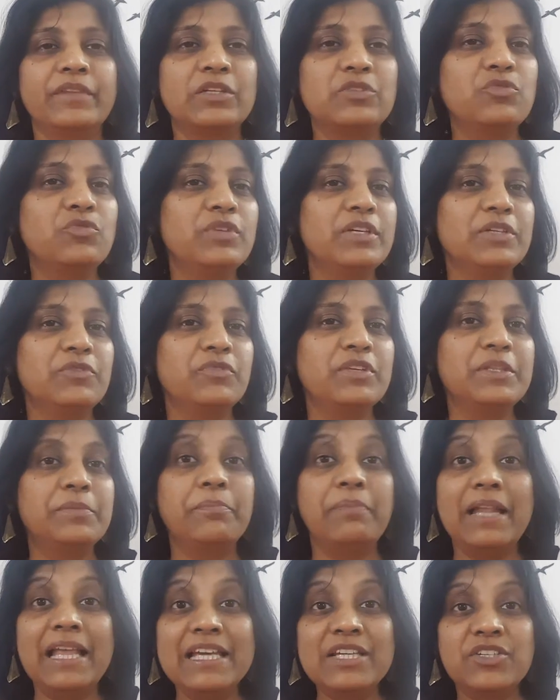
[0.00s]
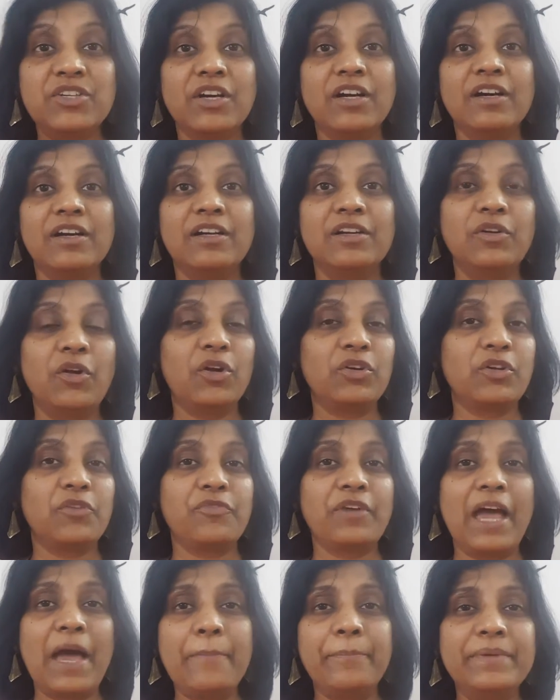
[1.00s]
Do it with pleasure, a lot of
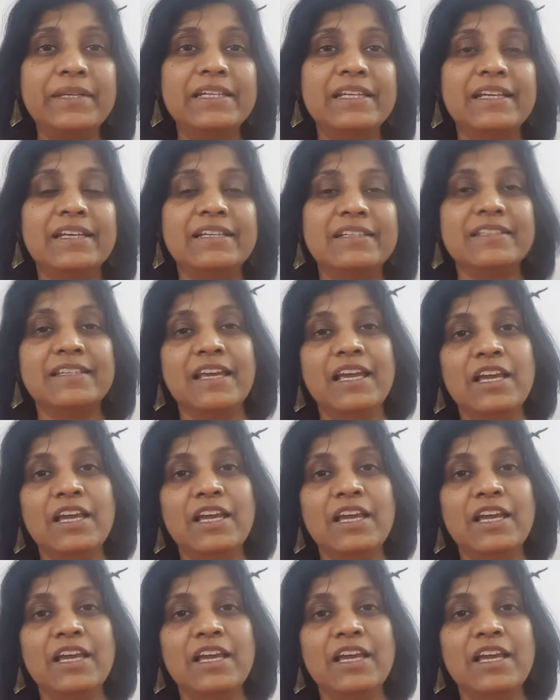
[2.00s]
happiness.